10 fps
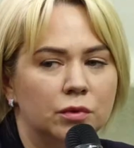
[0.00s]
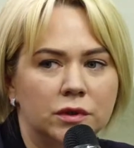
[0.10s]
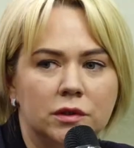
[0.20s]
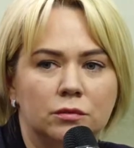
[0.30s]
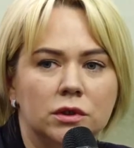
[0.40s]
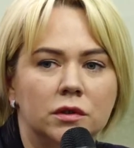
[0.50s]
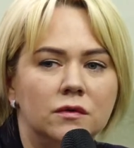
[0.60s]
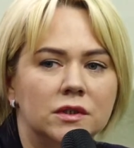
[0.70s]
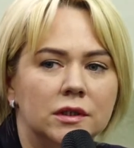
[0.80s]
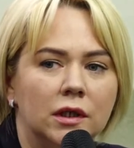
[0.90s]

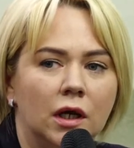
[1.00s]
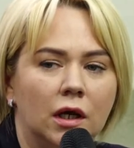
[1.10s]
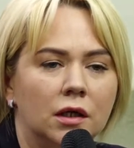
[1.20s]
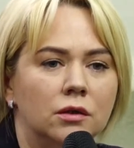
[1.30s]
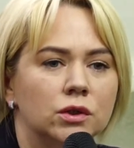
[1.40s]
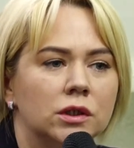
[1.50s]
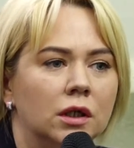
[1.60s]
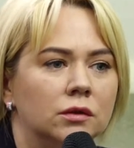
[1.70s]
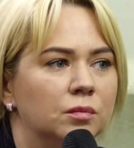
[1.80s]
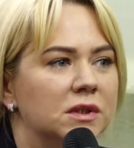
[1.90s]
Organization of uh,
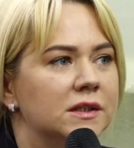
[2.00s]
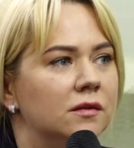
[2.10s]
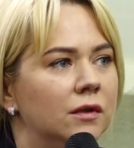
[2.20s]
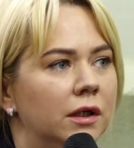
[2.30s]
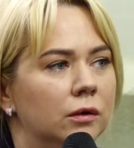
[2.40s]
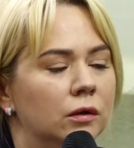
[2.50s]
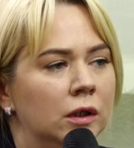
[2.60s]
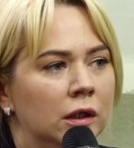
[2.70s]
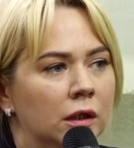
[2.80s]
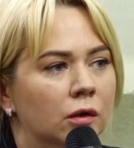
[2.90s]
Prosumer
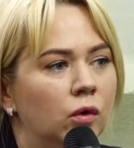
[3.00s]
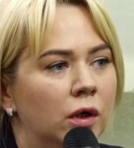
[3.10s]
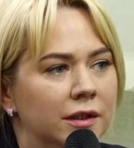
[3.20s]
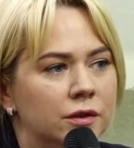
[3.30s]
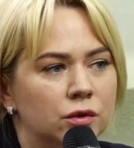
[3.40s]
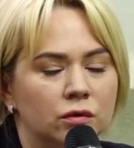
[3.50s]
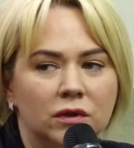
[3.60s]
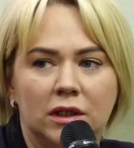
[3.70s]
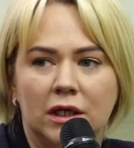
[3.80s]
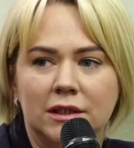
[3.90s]
And uh,
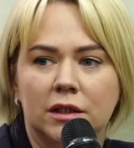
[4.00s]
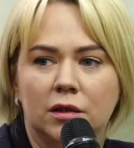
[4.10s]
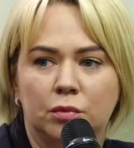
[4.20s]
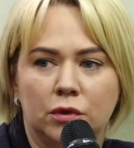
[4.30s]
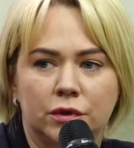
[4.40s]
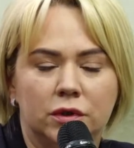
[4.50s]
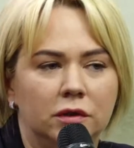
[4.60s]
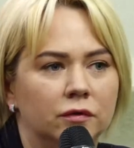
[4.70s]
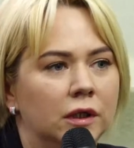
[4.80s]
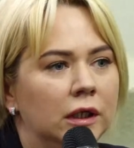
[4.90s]
I represent a
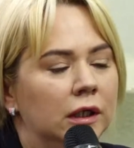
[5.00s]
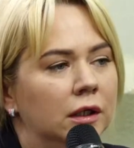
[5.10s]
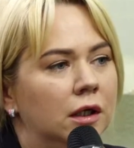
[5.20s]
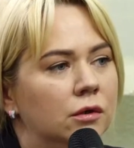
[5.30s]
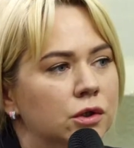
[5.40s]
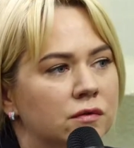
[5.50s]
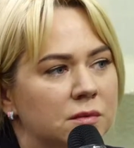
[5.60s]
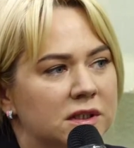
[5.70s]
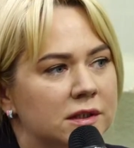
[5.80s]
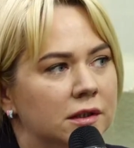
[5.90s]
coalition of uh,
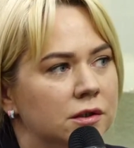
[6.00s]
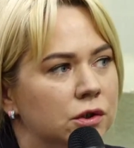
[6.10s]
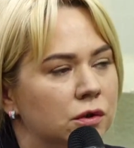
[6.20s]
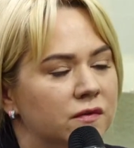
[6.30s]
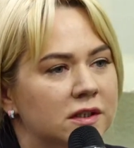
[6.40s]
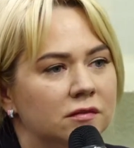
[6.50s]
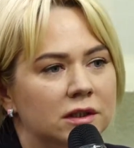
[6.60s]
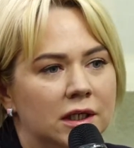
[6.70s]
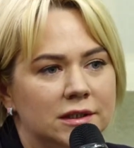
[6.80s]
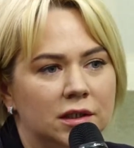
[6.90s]
space of
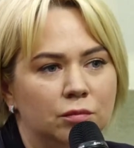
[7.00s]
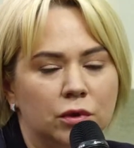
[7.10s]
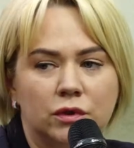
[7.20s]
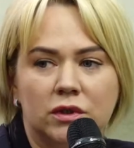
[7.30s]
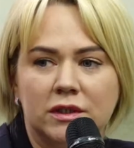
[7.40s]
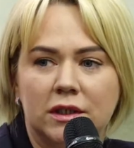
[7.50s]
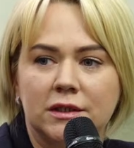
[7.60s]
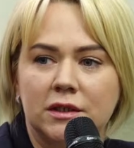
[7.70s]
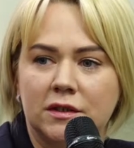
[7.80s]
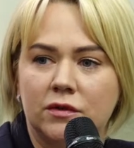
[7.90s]
veterans. I can
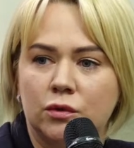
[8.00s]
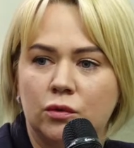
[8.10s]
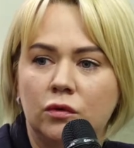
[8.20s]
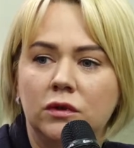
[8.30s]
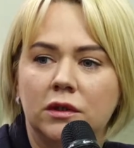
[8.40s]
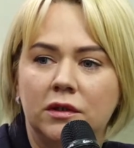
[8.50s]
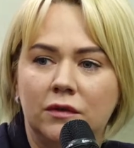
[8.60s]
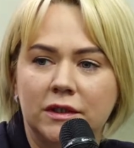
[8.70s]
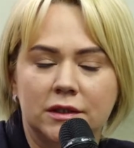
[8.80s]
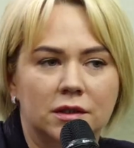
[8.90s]
tell you that all
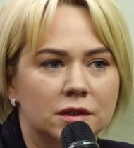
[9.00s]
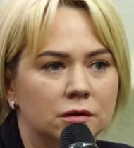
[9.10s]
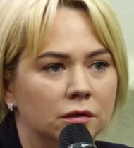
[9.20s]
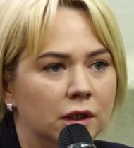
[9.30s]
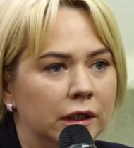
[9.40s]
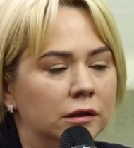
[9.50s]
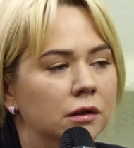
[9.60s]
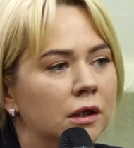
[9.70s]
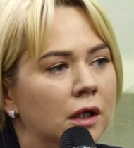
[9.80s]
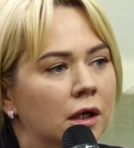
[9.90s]
veteran
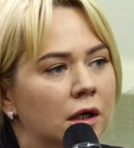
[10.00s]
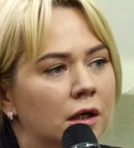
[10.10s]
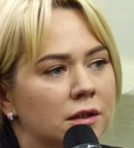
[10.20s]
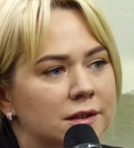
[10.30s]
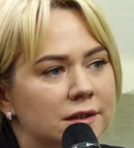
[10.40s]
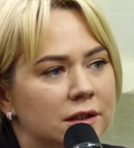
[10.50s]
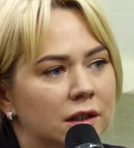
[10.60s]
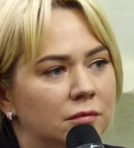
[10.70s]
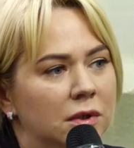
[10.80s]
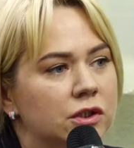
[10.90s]
spaces are uh,
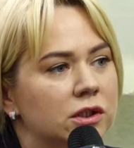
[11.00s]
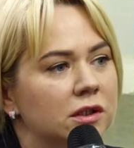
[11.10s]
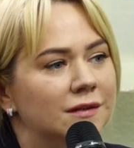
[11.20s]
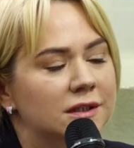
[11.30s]
online.